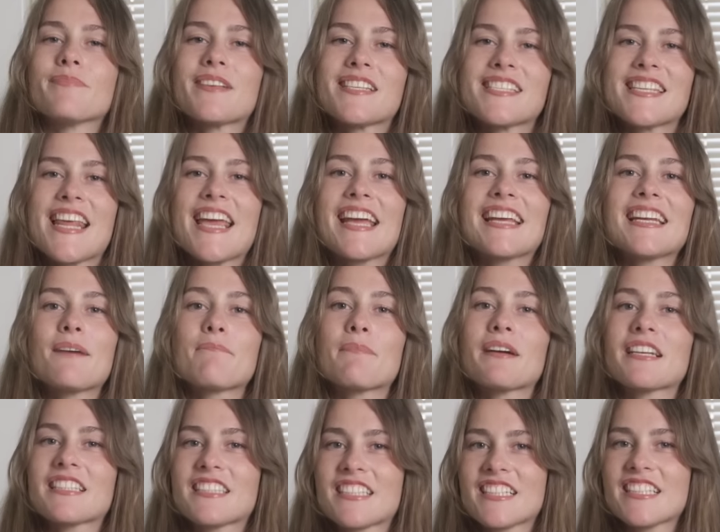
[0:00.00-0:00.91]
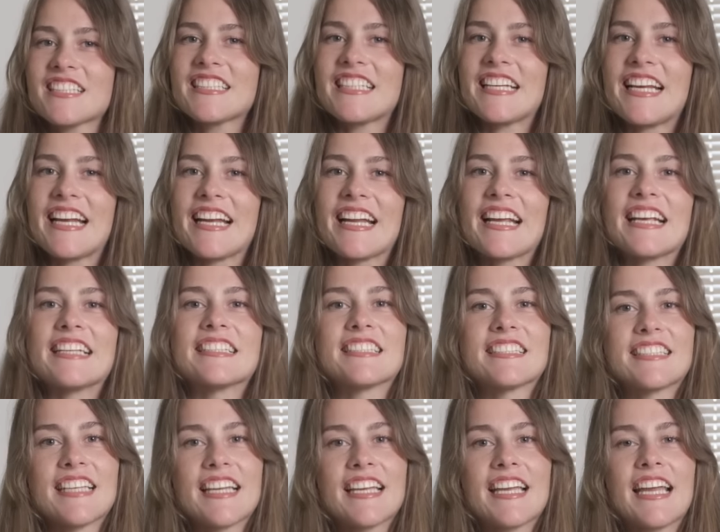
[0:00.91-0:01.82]
Mistake number 13 is
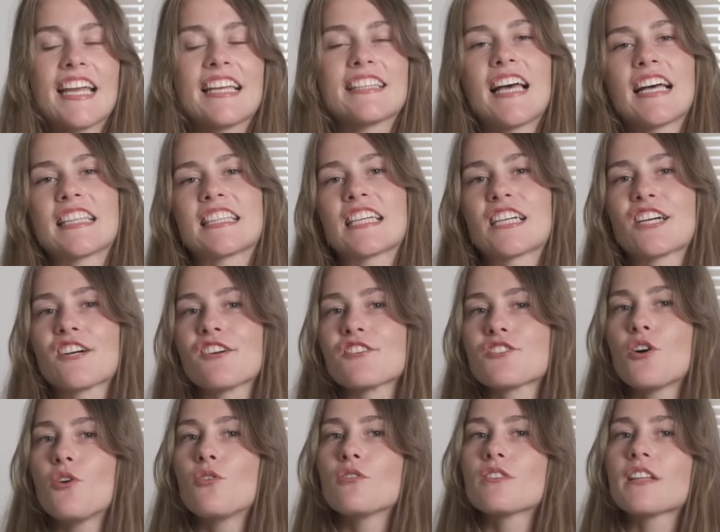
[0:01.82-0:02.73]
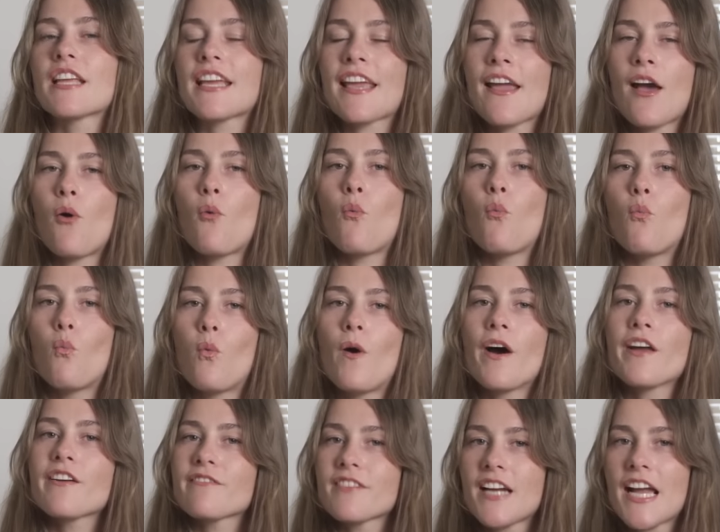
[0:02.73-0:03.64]
thinking that there is only
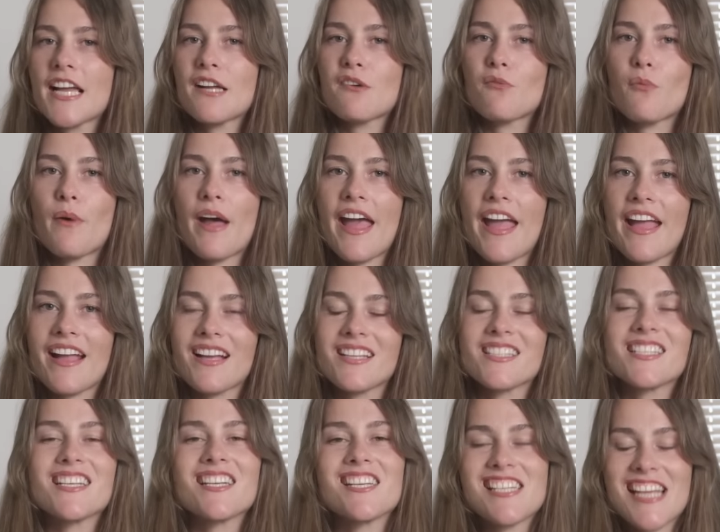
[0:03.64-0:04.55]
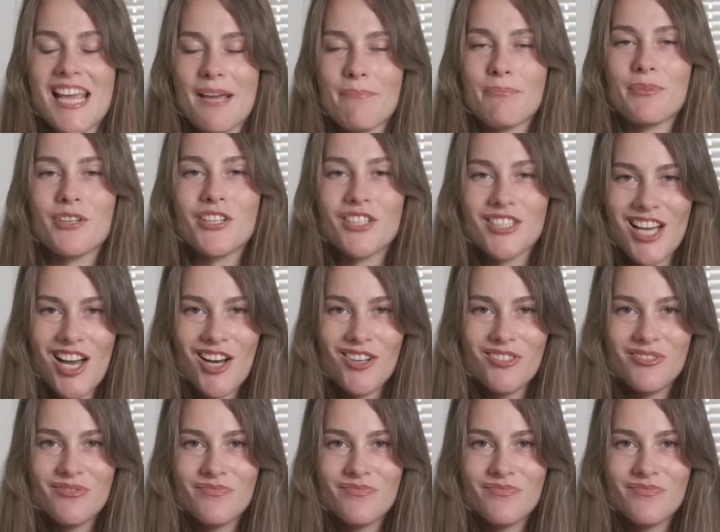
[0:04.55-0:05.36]
one right way to shape your dough.